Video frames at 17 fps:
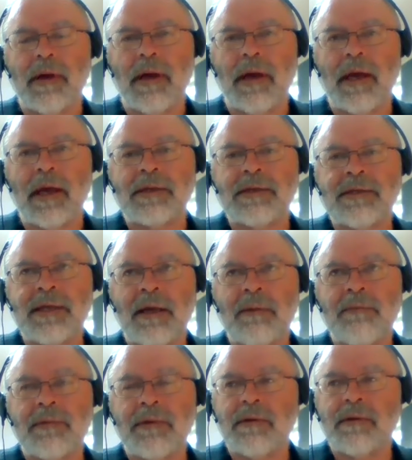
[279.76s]

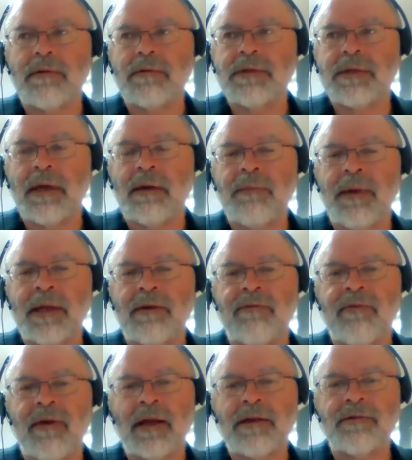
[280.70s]
except some
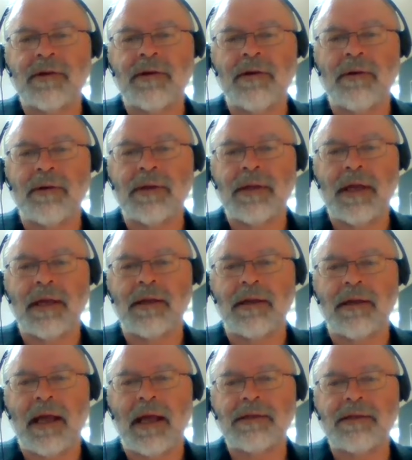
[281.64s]
manufacturer content,
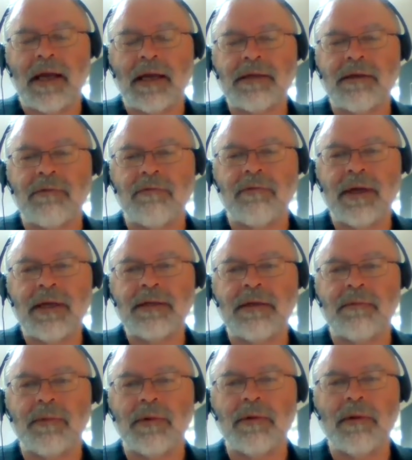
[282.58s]
and that's actually
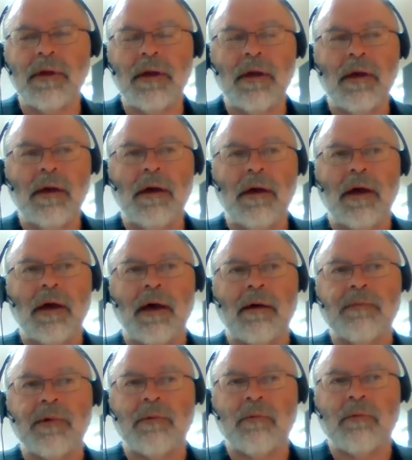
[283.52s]
reasonable.
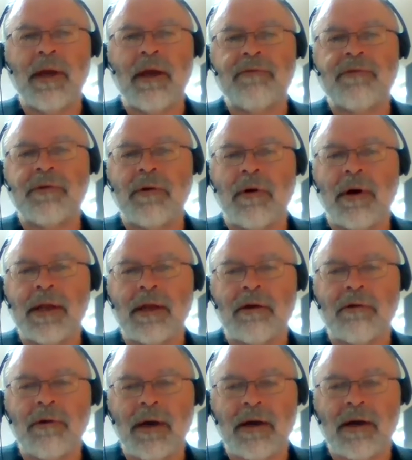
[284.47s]
But we have tried in
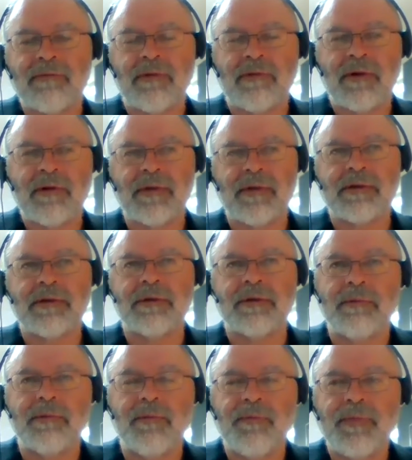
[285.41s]
QARC4Revit
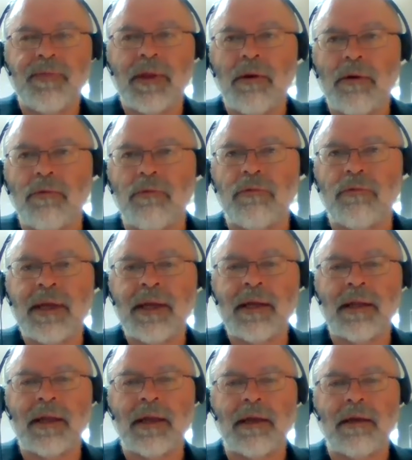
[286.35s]
to
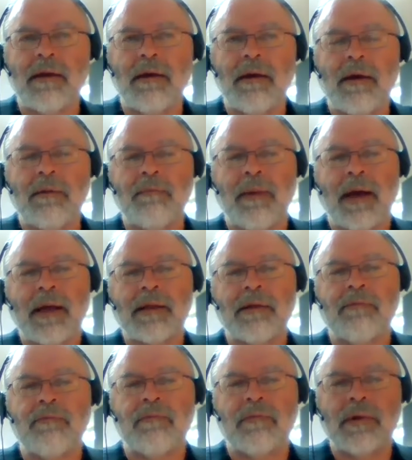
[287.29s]
really make
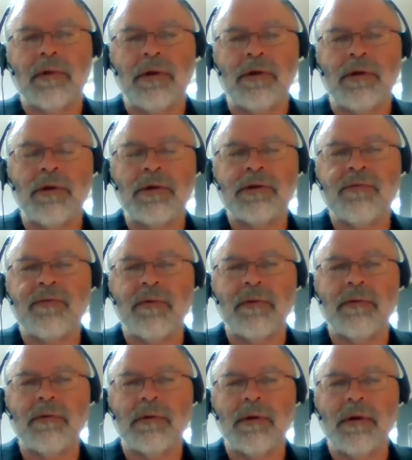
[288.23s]
them
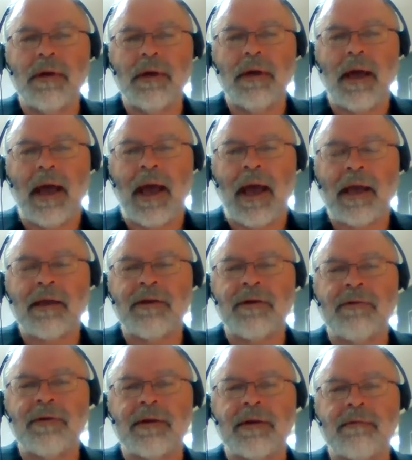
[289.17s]
useful,
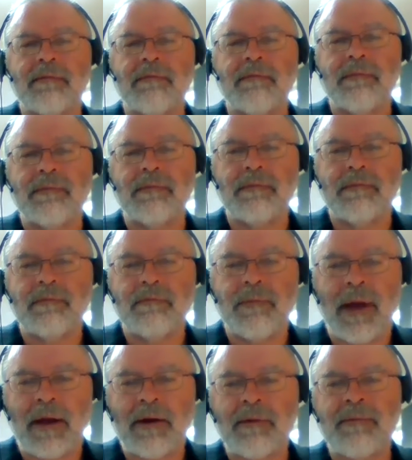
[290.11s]
accurate,
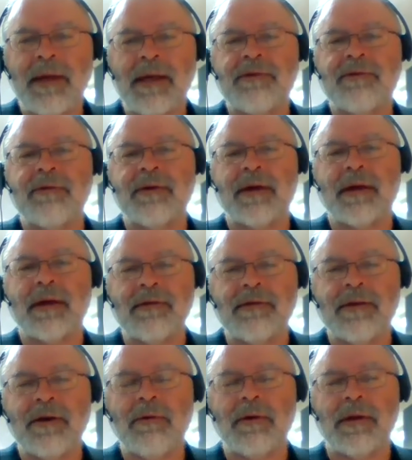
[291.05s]
parametric, and
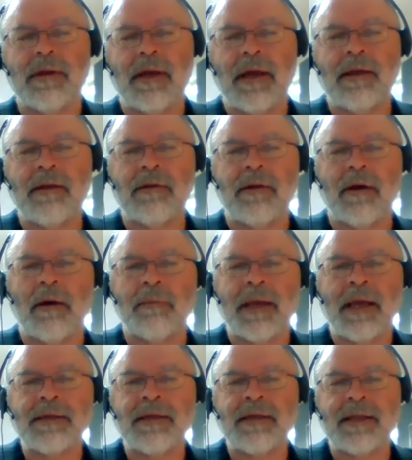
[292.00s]
so on. And I'm
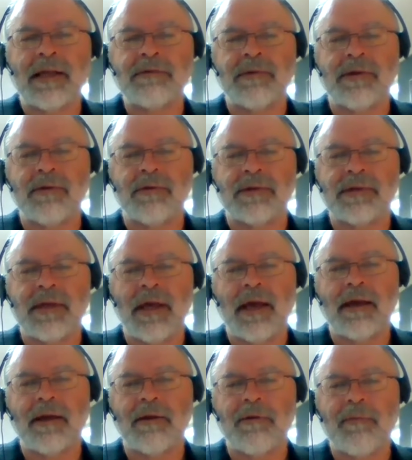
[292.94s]
guessing that's what you're
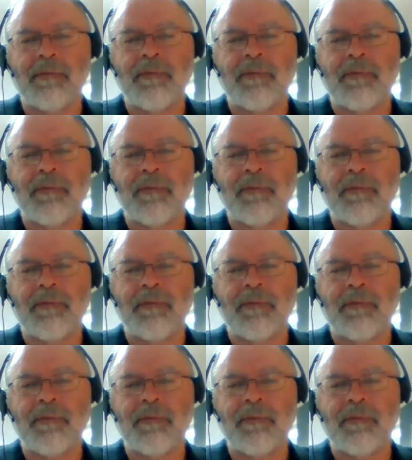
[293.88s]
saying.